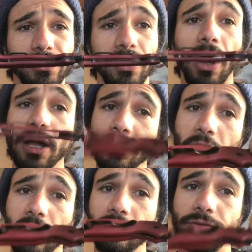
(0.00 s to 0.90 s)
not
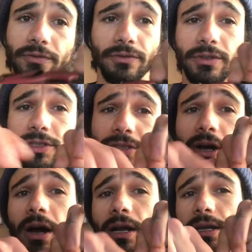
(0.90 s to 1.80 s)
love the
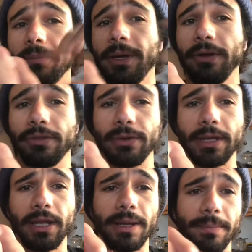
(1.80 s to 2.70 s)
stock Para three
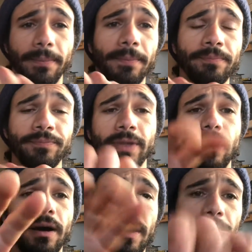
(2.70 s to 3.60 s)
clip.
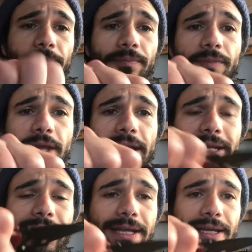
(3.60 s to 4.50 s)
Um,
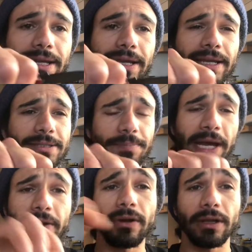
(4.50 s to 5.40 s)
it It's
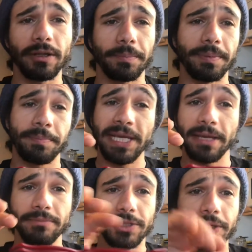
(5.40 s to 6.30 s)
better on the
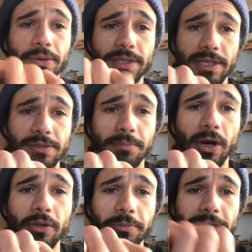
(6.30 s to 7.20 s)
PM2, it doesn't
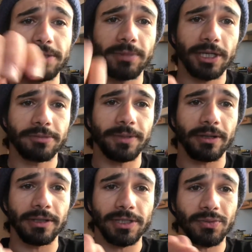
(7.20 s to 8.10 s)
bother me as much, but
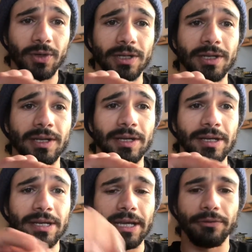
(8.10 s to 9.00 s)
on this one,
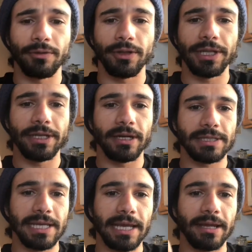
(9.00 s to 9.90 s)
it really
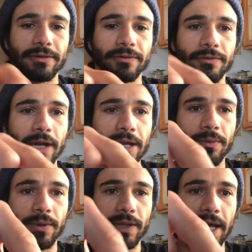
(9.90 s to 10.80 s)
does hit right
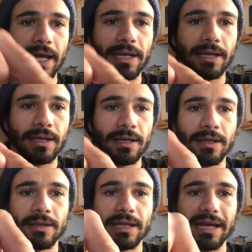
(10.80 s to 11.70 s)
where that,
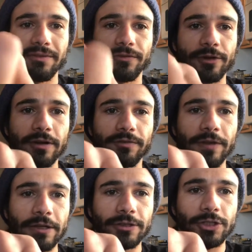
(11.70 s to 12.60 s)
that front
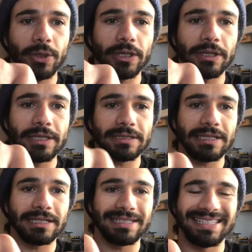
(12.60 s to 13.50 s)
finger choil is
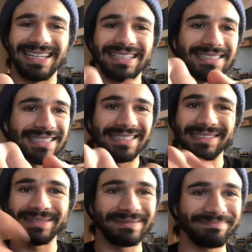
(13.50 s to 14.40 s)
and it digs in.